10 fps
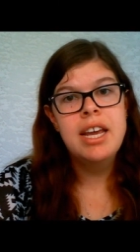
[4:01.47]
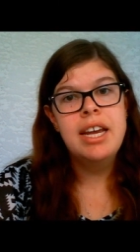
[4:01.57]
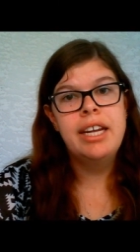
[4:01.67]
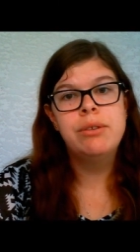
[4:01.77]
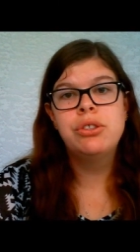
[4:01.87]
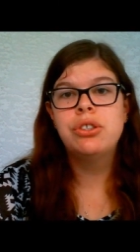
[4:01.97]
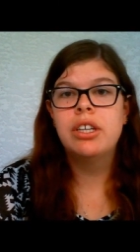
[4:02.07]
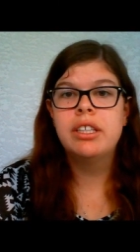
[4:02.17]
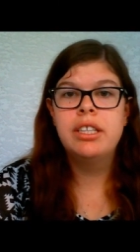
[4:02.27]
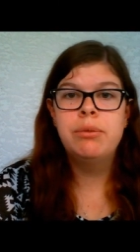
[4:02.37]
He was
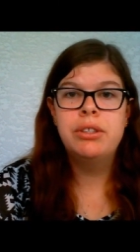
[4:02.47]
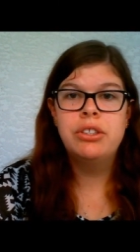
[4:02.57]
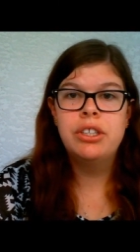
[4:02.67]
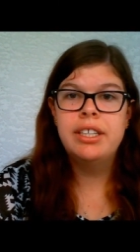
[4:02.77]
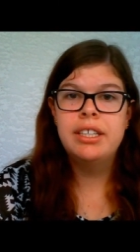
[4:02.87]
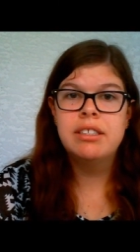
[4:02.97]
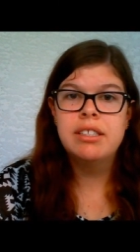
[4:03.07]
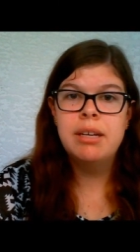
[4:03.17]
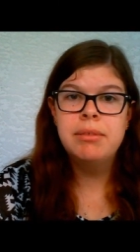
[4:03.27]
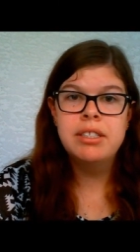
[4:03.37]
struggling with turning in
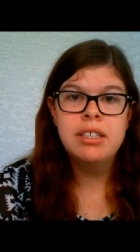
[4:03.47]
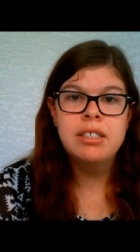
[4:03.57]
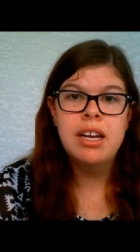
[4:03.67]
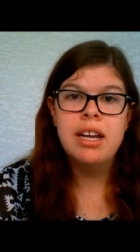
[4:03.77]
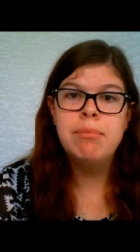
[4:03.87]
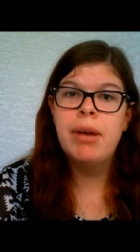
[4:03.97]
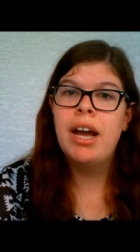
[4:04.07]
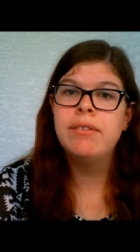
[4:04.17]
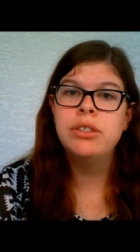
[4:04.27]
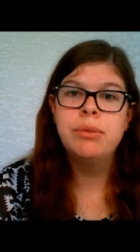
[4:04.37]
assignments on time, but
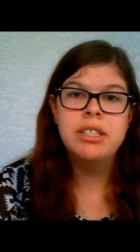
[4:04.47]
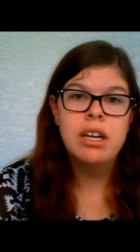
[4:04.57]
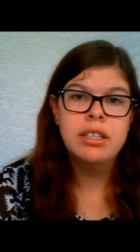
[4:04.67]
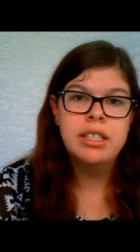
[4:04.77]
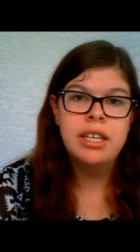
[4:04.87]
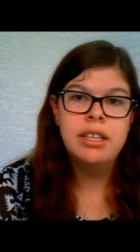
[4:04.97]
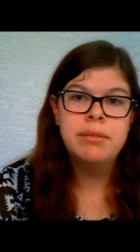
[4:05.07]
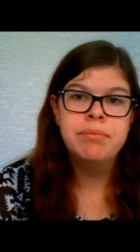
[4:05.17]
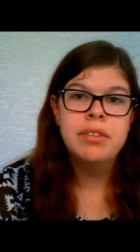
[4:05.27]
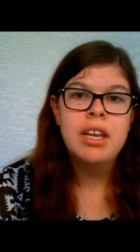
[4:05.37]
after we talked to
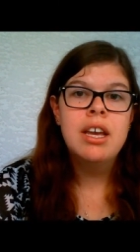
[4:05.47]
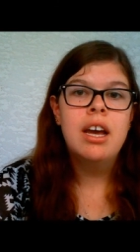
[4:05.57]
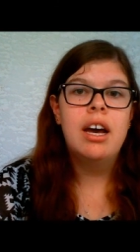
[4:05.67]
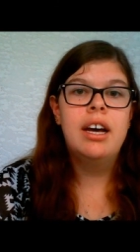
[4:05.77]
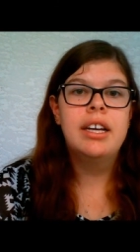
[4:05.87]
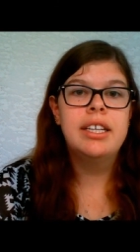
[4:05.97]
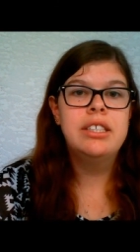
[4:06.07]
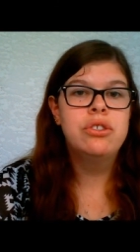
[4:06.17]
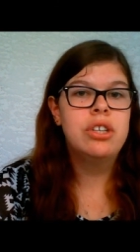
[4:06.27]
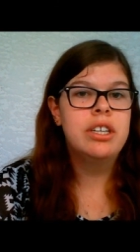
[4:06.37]
him, he
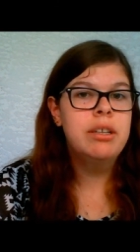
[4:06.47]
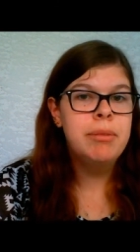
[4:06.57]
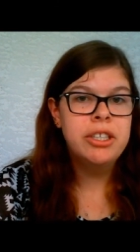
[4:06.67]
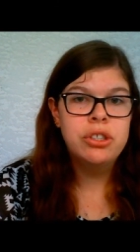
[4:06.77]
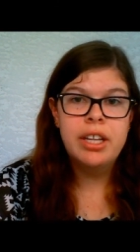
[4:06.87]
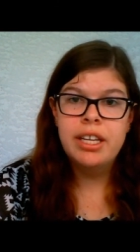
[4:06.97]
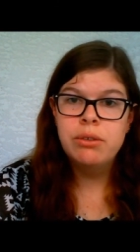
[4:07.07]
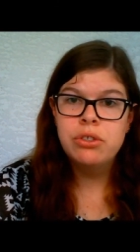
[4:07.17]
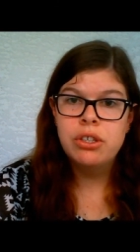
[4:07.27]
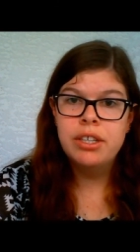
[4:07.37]
started to make sure that he was
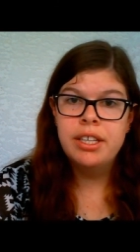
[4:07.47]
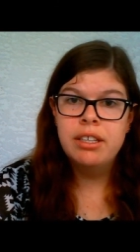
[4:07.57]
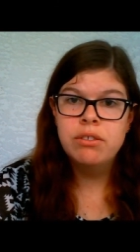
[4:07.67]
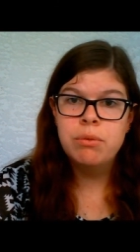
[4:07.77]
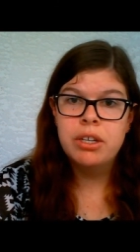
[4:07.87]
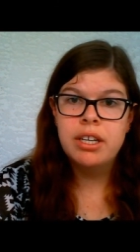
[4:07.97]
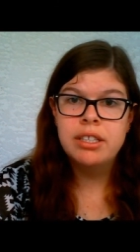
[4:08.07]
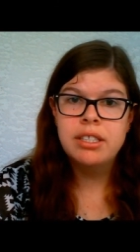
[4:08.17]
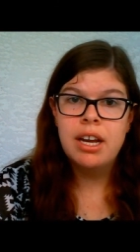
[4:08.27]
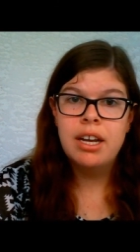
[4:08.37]
turning in his work on
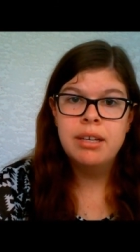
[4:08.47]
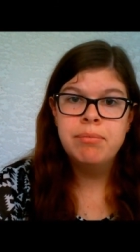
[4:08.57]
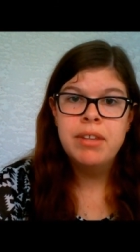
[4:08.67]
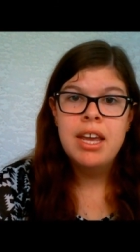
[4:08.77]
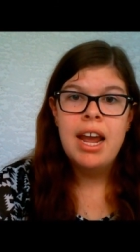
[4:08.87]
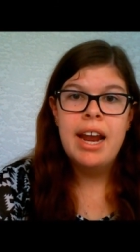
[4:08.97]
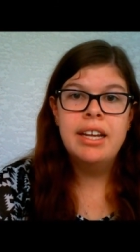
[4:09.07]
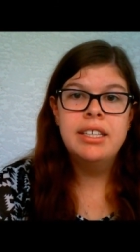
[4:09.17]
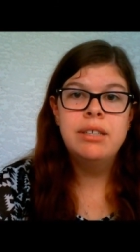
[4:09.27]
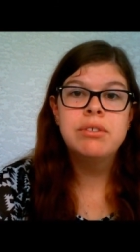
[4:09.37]
time, and
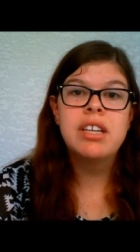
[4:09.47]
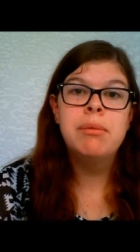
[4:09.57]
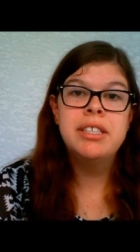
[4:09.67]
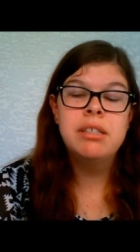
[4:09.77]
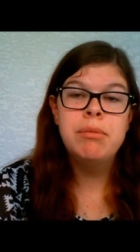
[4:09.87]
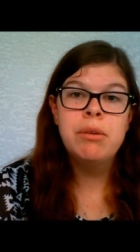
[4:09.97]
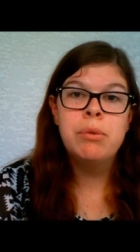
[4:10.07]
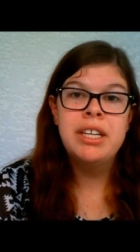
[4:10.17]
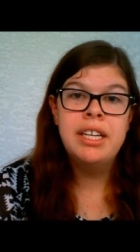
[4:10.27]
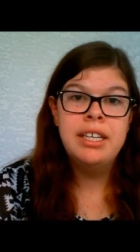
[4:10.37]
he was coming to me when
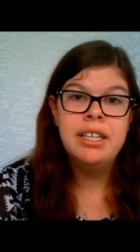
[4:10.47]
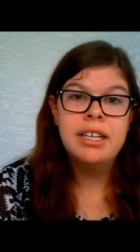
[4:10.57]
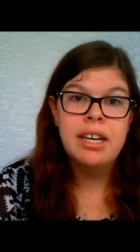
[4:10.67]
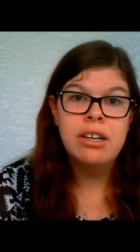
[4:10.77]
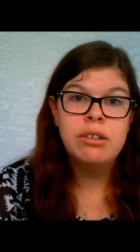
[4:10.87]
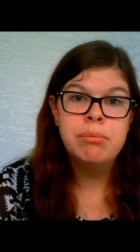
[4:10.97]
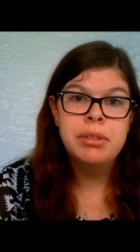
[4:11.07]
he needed help.